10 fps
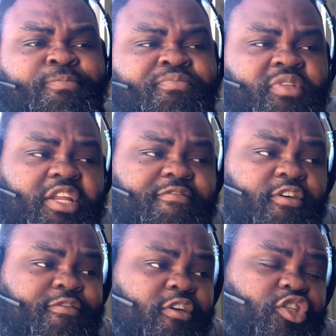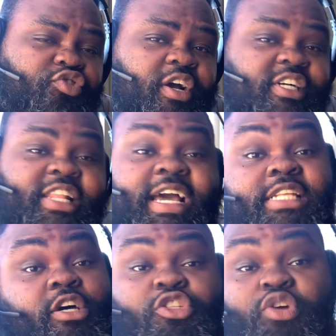Get a feel for the truck. Because like I
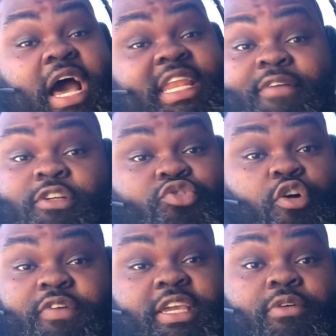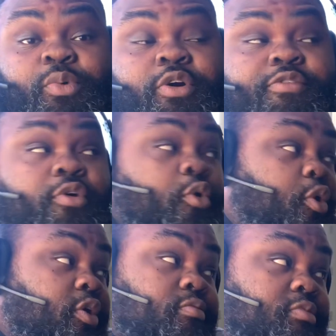told you, I never drove a Kenworth
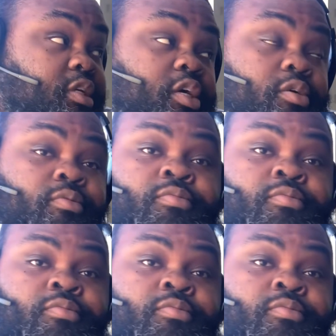or, you know,